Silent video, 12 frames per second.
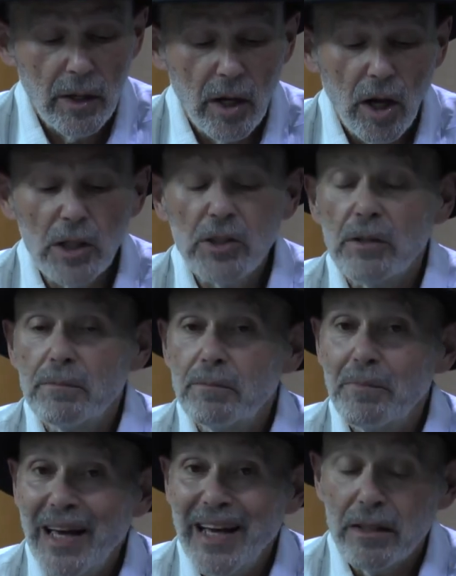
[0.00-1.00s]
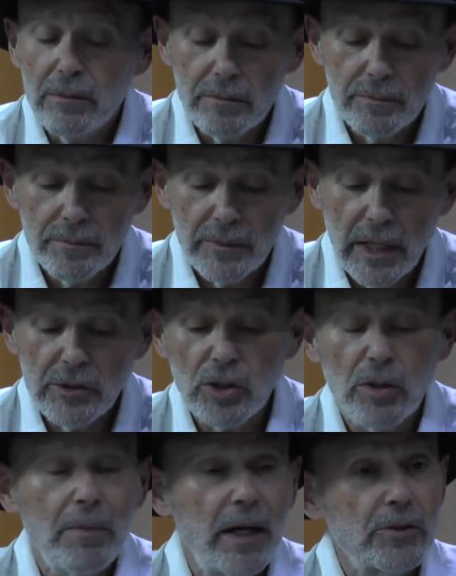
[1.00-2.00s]
Adam, man, has
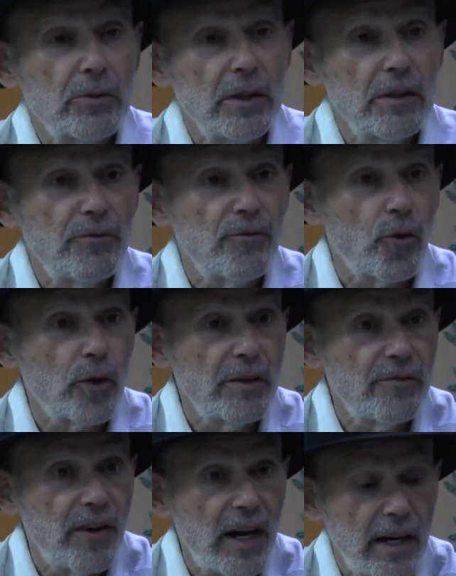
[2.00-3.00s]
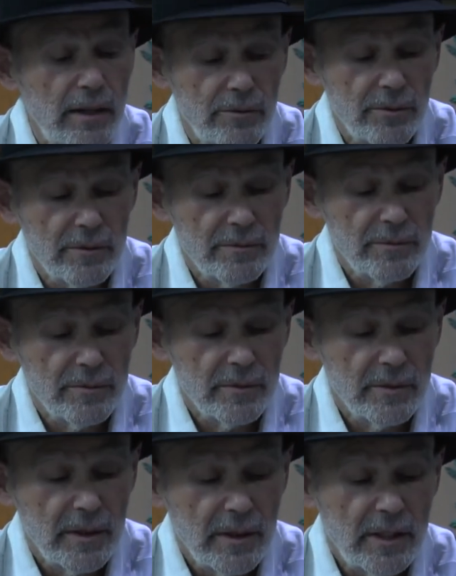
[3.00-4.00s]
a gematria of 45.
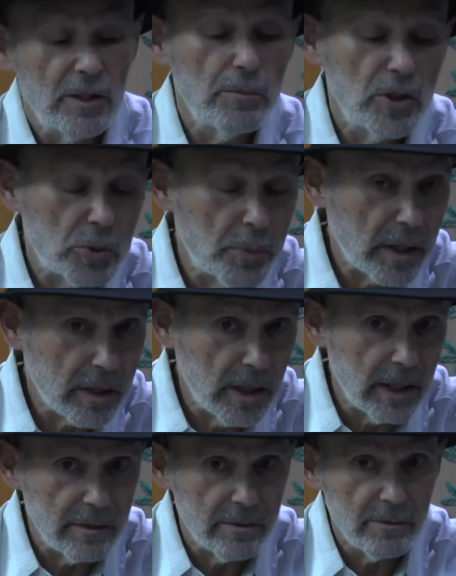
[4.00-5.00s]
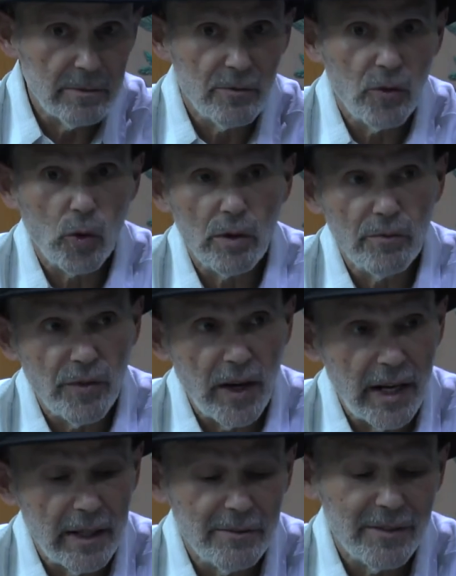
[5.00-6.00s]
And the Misbar four form
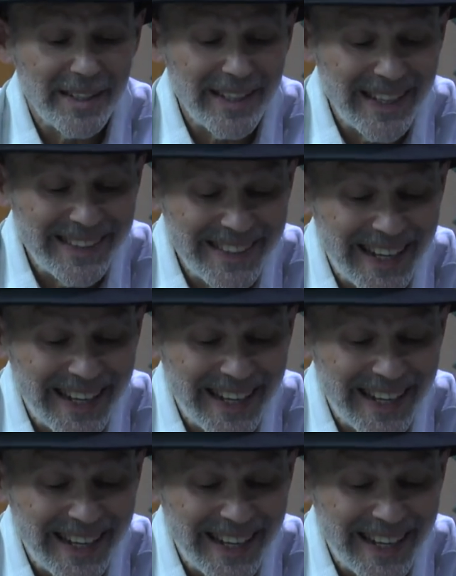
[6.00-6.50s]
5, again